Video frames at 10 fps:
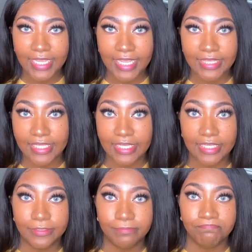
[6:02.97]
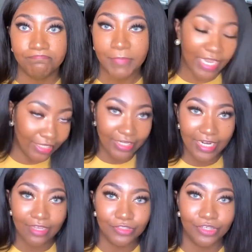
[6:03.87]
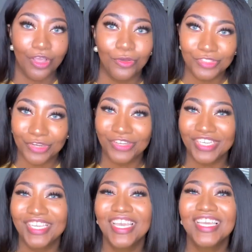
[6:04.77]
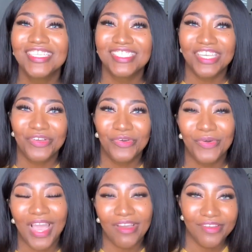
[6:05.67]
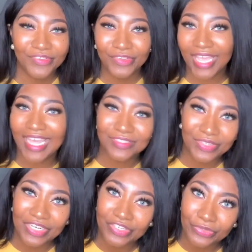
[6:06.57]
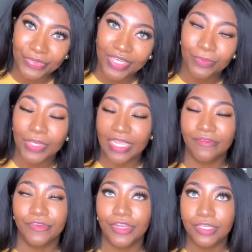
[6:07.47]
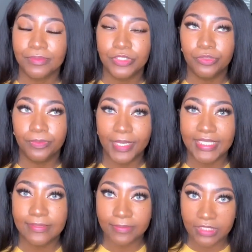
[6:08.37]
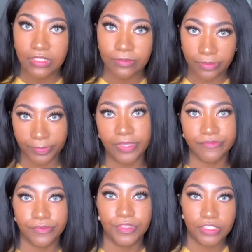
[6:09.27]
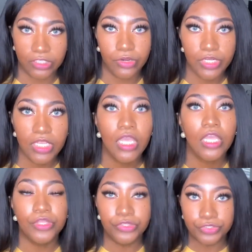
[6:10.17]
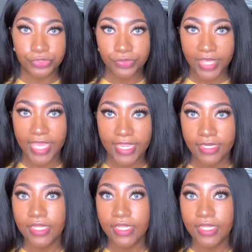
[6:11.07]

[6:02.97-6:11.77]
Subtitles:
and then I cut it out to cold turkey. So however you guys want to do it, whatever helps you best mentally prepare for the journey, do that.